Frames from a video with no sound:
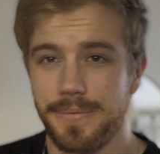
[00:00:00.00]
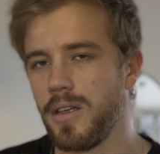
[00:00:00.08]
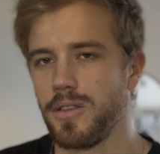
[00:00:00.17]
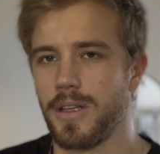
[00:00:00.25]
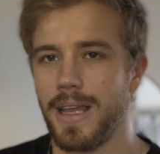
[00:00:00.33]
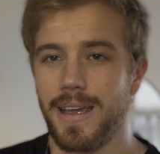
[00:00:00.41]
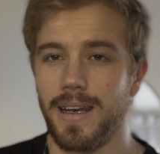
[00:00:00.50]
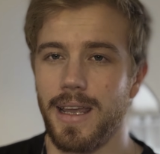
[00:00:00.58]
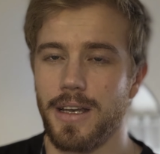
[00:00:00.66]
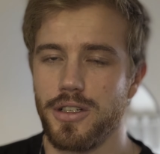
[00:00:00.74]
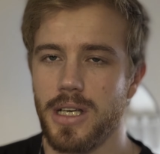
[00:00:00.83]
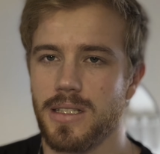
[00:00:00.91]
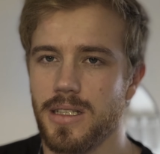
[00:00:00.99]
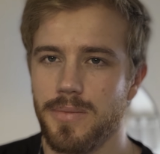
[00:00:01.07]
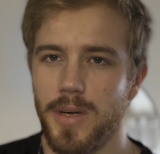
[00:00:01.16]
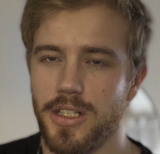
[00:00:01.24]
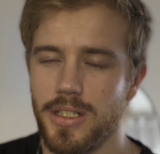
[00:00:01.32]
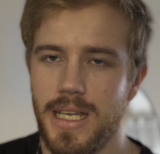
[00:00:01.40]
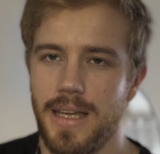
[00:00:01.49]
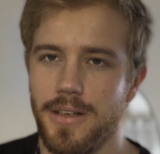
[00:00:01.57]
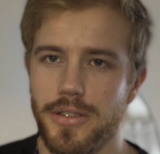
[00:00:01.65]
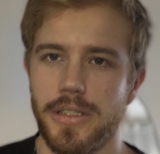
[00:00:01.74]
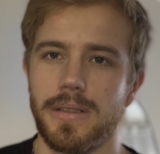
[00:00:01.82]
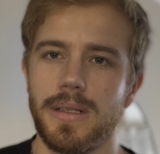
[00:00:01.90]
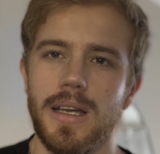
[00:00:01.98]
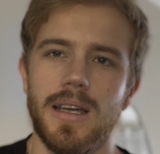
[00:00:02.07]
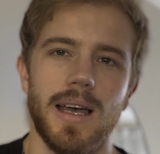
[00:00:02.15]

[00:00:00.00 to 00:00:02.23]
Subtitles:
so they can get just as much attention